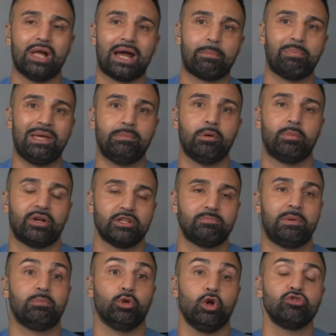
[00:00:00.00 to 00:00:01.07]
lot of people because
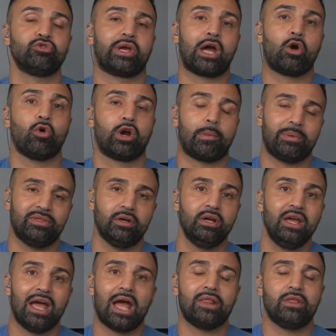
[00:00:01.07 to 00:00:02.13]
people also get caught up in
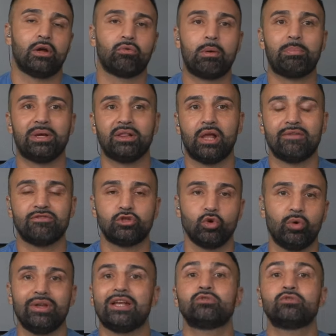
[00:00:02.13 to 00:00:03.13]
the gripping life story.